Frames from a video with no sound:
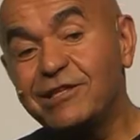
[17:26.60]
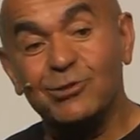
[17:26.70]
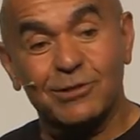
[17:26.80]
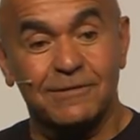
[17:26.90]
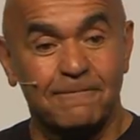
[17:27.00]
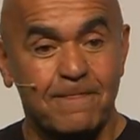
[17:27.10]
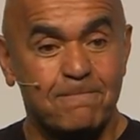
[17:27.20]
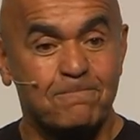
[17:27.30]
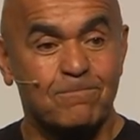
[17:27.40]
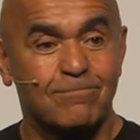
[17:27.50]
news.
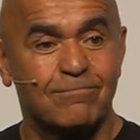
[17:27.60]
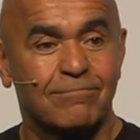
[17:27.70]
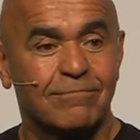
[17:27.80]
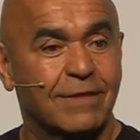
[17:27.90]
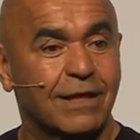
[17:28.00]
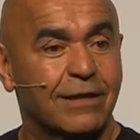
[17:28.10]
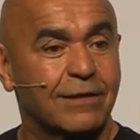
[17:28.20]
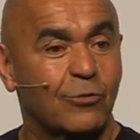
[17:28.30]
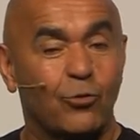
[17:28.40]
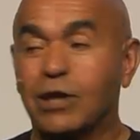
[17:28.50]

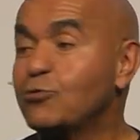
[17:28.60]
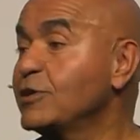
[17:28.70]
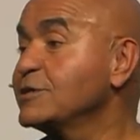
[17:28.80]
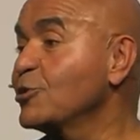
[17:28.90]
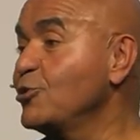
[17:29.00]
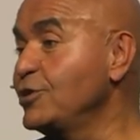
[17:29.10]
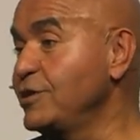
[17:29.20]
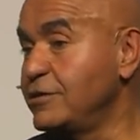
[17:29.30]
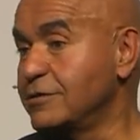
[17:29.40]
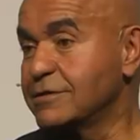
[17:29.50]
What was the good
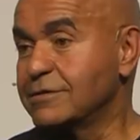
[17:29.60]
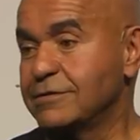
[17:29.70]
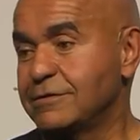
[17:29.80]
news?